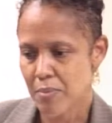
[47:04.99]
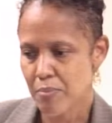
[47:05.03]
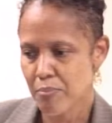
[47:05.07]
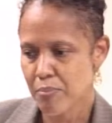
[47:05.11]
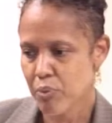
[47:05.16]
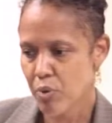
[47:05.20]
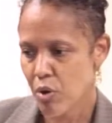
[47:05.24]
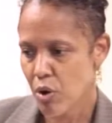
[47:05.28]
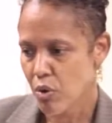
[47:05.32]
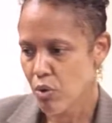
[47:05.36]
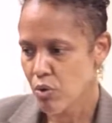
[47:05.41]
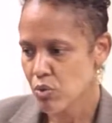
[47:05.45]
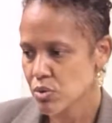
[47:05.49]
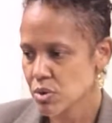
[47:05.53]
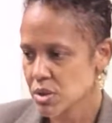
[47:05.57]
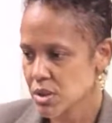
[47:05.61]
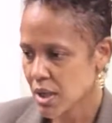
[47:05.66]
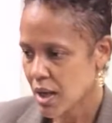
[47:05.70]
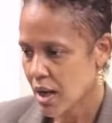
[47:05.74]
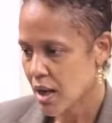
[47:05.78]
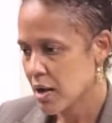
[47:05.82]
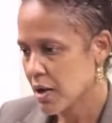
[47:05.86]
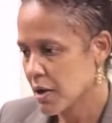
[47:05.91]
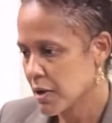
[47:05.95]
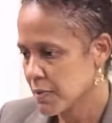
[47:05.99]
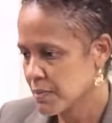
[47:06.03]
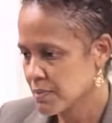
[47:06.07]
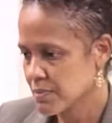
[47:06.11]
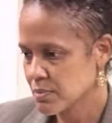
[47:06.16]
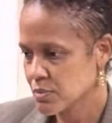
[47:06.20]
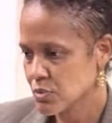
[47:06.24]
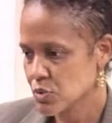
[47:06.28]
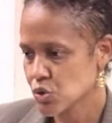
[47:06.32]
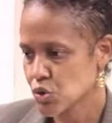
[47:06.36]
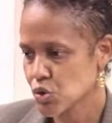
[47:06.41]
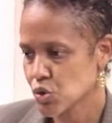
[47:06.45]
proud
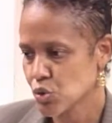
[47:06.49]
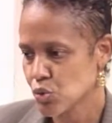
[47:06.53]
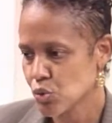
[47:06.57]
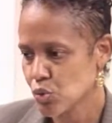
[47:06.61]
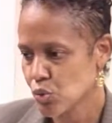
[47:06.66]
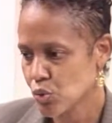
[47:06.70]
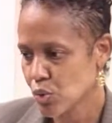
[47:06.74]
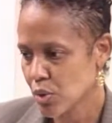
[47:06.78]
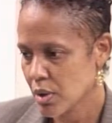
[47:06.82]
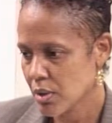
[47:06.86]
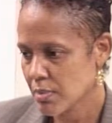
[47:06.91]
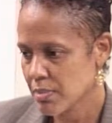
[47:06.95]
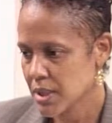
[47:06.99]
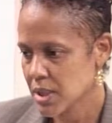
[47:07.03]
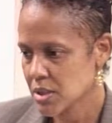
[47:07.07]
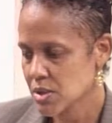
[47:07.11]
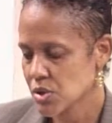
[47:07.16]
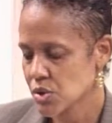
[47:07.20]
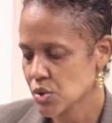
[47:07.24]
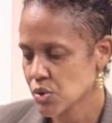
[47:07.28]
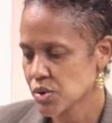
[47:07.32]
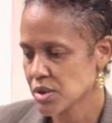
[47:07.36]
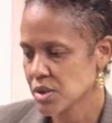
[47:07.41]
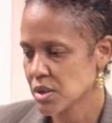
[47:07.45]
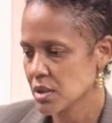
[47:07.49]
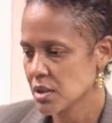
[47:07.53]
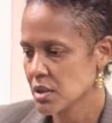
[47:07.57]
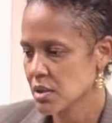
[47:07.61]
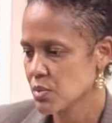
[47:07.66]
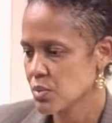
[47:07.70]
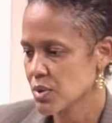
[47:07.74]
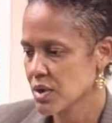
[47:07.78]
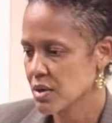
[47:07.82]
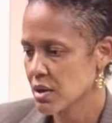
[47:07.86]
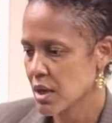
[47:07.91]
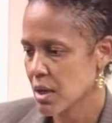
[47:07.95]
to be
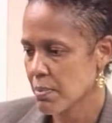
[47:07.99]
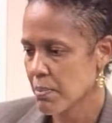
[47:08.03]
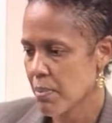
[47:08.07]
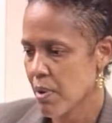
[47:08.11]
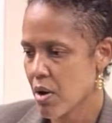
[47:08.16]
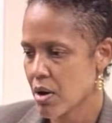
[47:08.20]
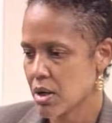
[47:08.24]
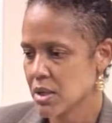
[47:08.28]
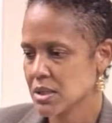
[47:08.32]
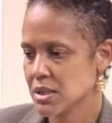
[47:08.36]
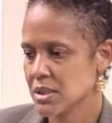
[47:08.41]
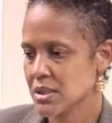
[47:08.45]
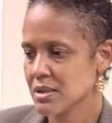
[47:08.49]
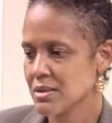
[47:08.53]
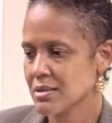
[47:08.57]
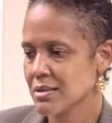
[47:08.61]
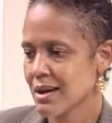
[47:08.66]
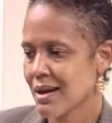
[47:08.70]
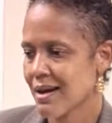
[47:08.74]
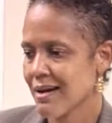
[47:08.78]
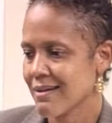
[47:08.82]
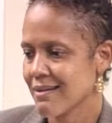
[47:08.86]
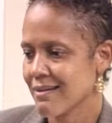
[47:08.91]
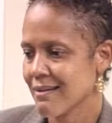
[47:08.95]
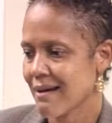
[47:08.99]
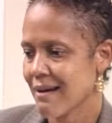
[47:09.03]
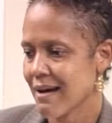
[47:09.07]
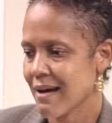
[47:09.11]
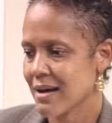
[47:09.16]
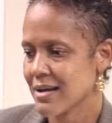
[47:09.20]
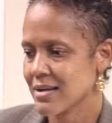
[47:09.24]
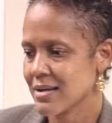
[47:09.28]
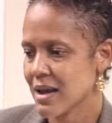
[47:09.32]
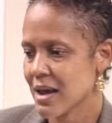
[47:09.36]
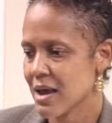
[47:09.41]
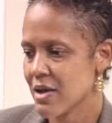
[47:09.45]
associated with a party that
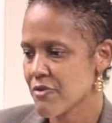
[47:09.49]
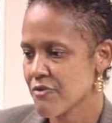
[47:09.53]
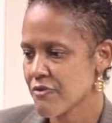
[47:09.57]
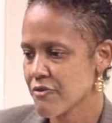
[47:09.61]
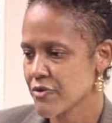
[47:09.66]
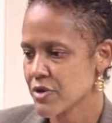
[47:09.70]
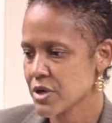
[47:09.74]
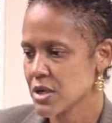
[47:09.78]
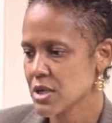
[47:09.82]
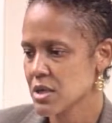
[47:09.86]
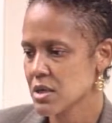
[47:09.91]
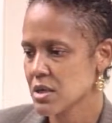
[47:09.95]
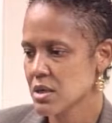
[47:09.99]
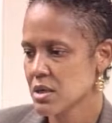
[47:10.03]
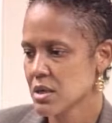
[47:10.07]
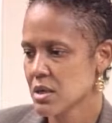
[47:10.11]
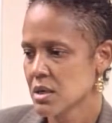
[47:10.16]
at every